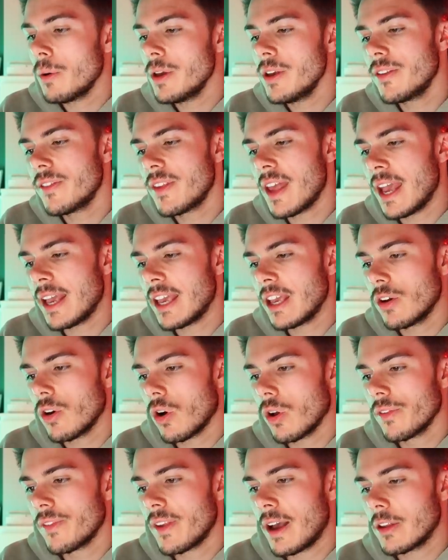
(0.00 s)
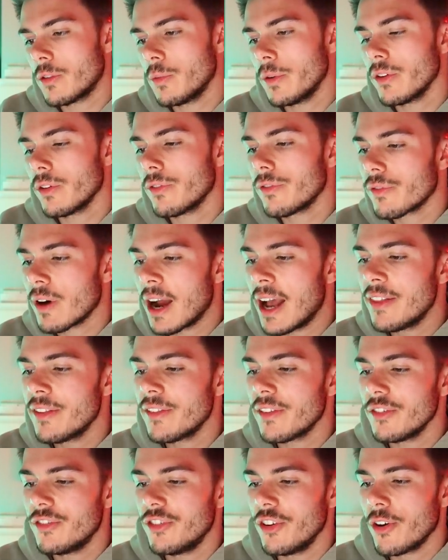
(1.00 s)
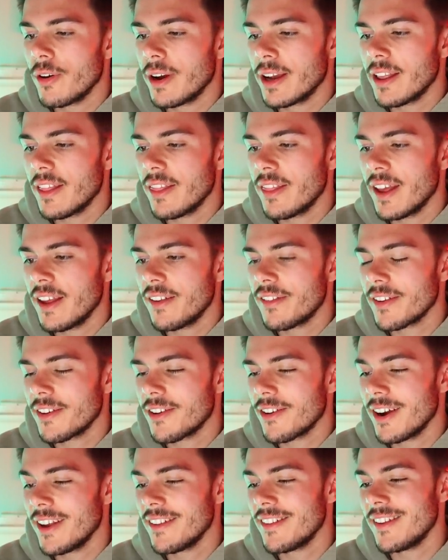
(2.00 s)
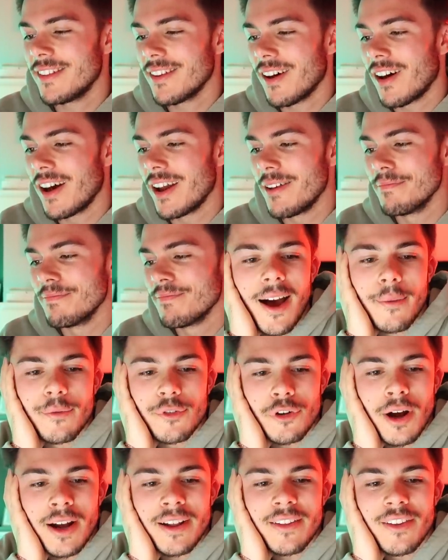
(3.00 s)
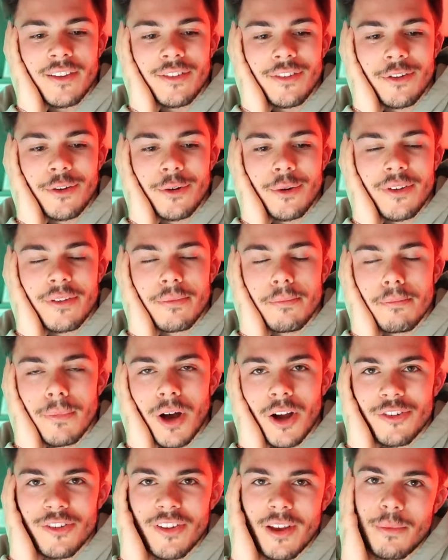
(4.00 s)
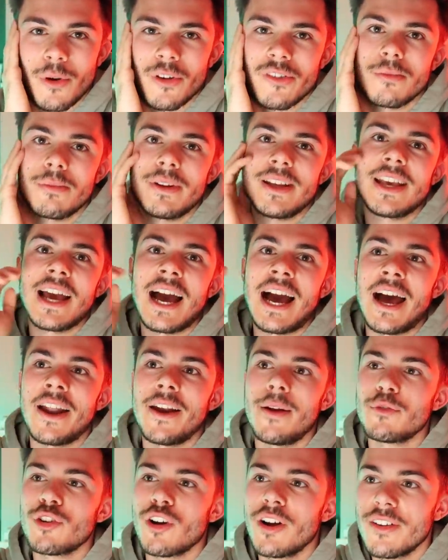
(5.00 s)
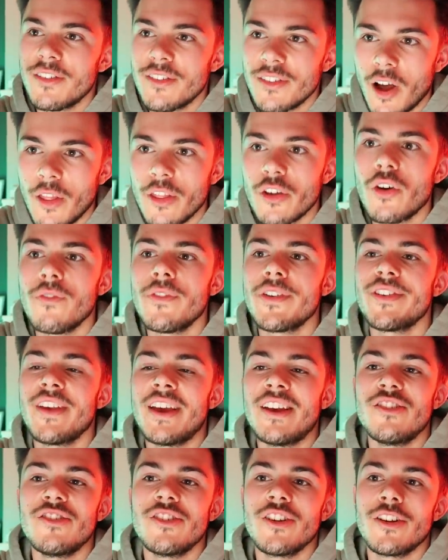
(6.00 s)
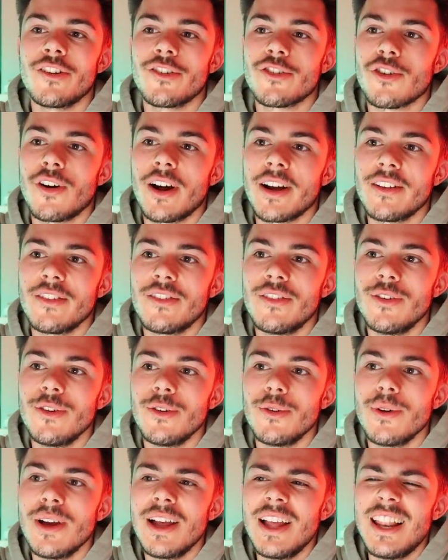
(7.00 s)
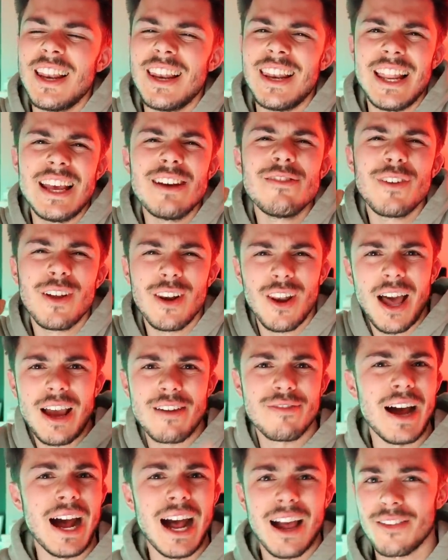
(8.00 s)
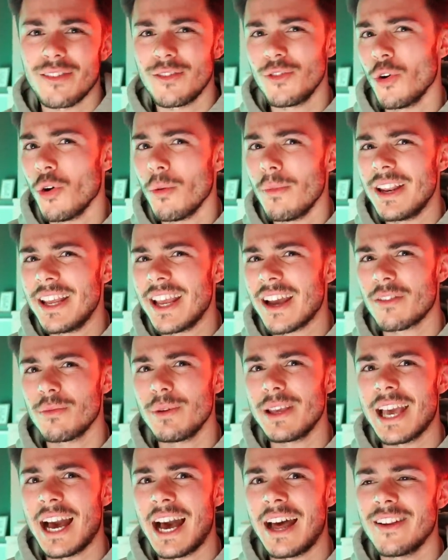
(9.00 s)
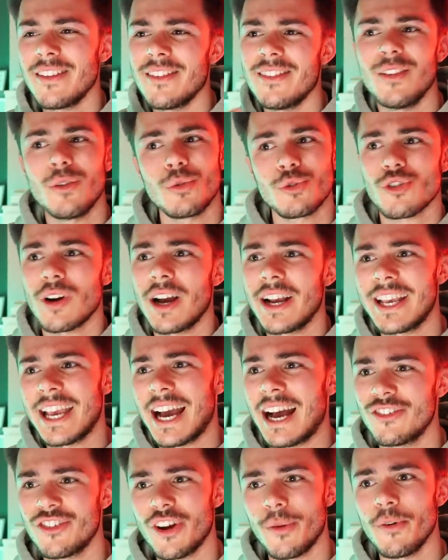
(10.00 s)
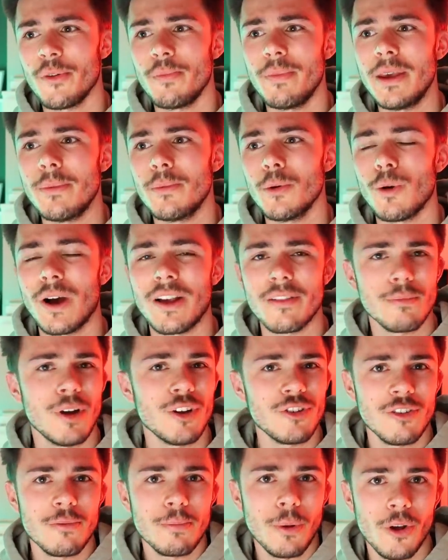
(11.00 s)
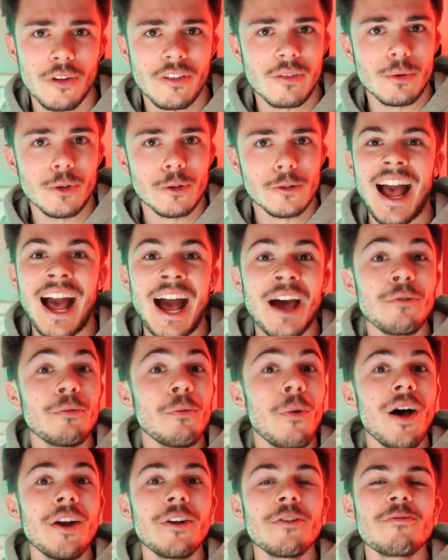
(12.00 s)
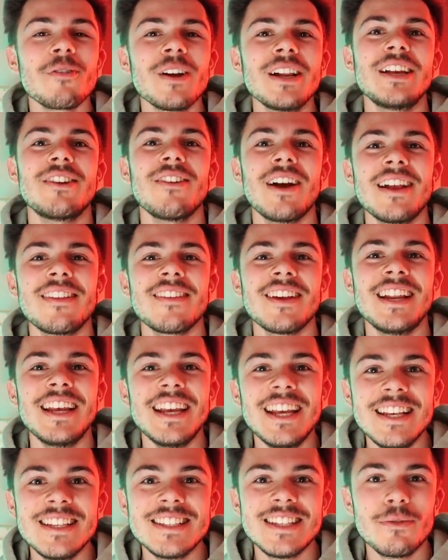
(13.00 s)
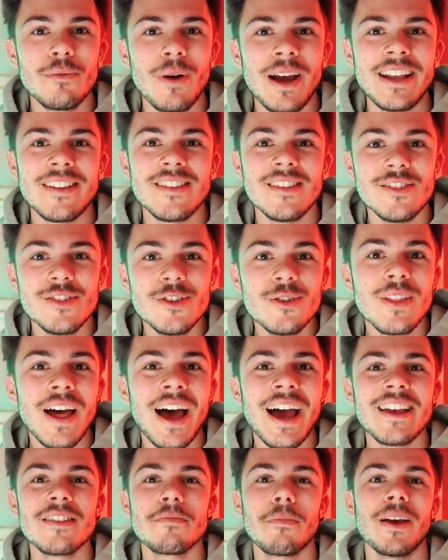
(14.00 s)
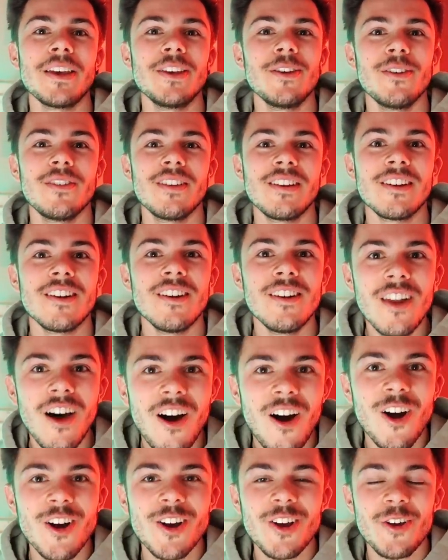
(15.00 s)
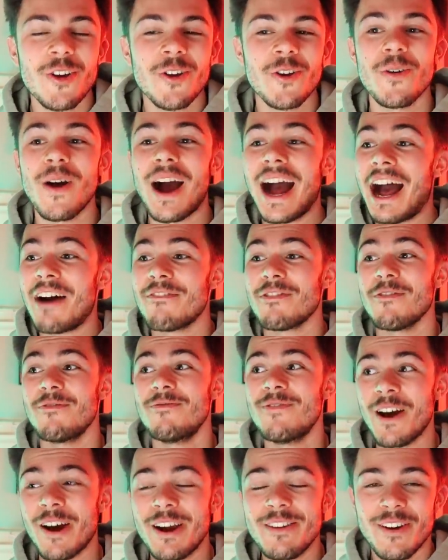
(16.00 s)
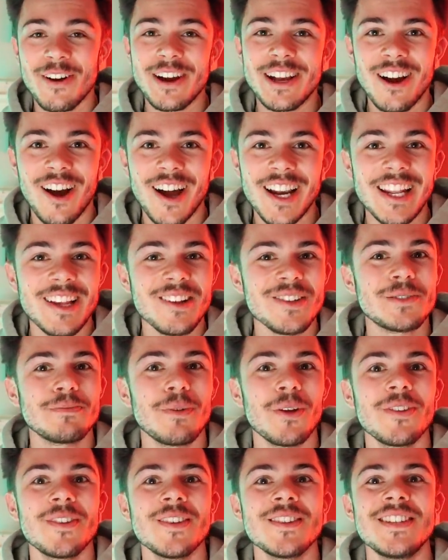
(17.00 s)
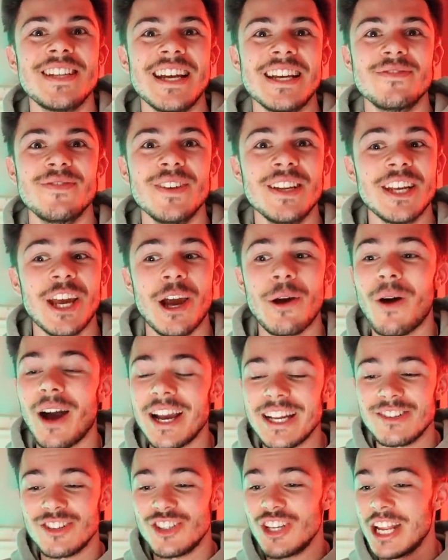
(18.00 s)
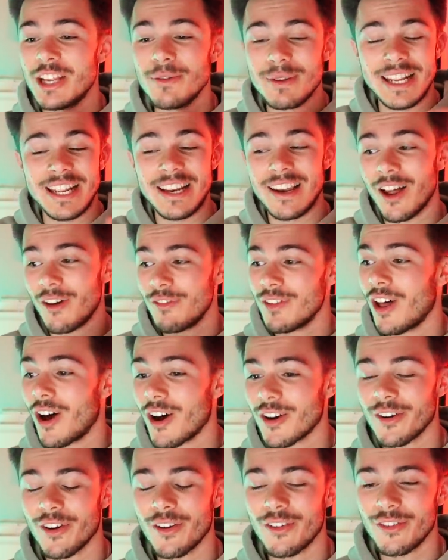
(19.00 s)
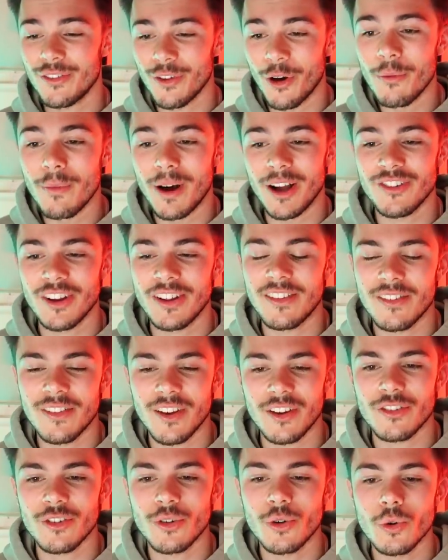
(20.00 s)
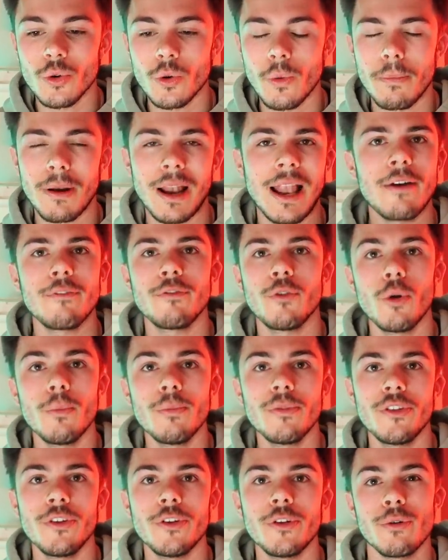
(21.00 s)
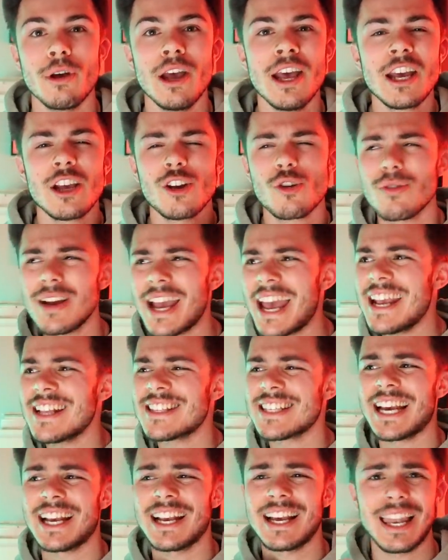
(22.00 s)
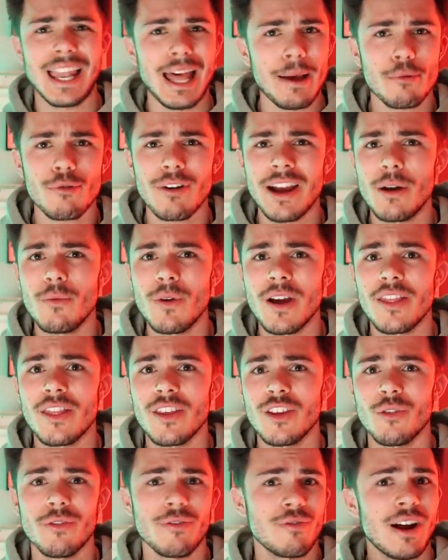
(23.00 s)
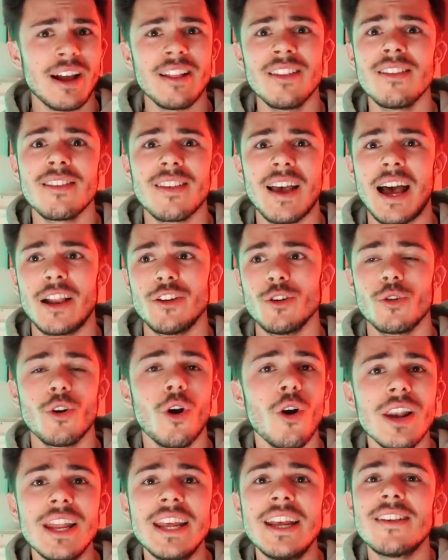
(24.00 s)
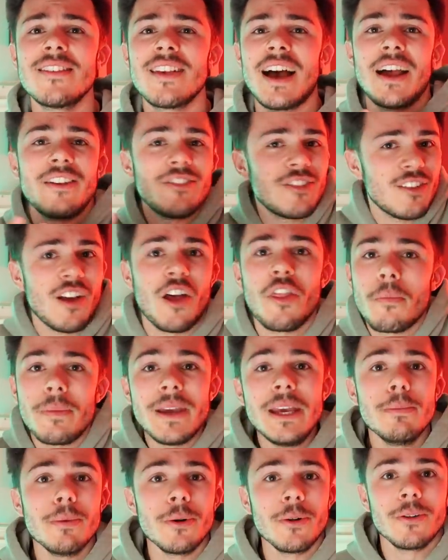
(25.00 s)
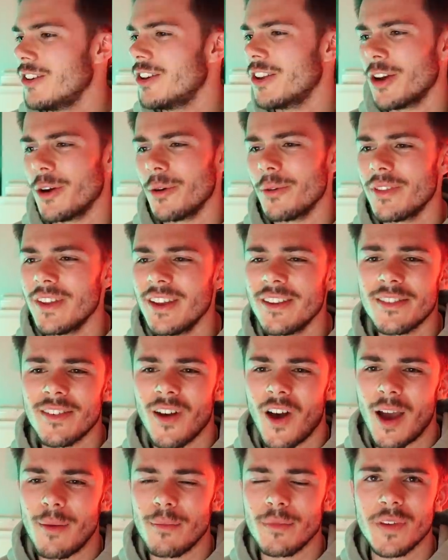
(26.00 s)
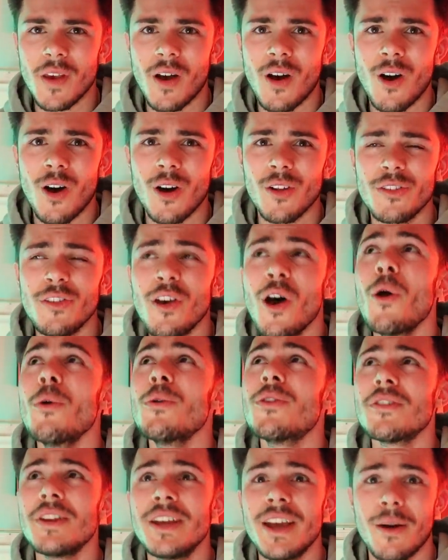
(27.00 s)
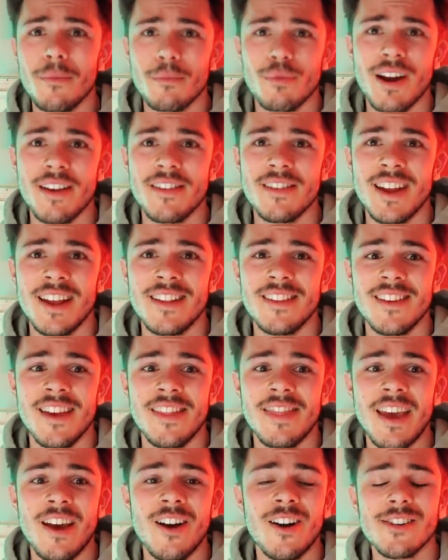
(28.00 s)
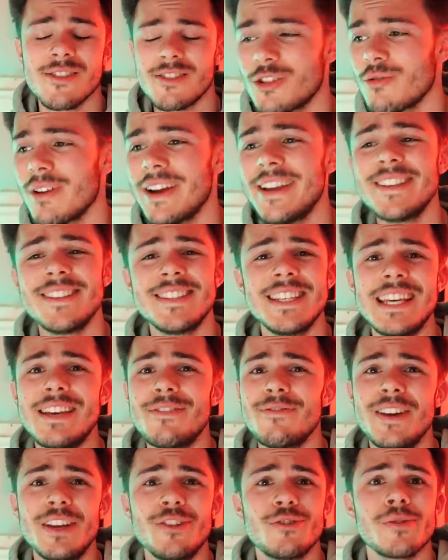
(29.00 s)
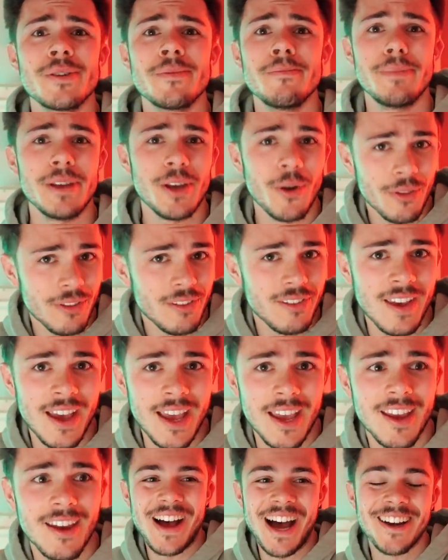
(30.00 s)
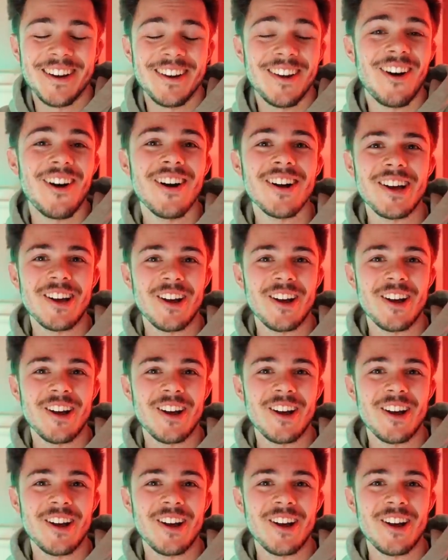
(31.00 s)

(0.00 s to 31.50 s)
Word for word: are you staying in contact with your friends during this crazy time? I'm trying to do as much as I possibly can. I'm trying to start the conversation, trying to live life as normally as we can and still try and catch up with people as much as possible. And one really great and easy way to do that is by using Lark, who have very, very kindly sponsored today's video. I genuinely love Lark so much. It's such a cool platform to create and collaborate with your friends and your colleagues and just other people. You know, these times times are totally unprecedented. They are crazy featuring Beyonce and Lark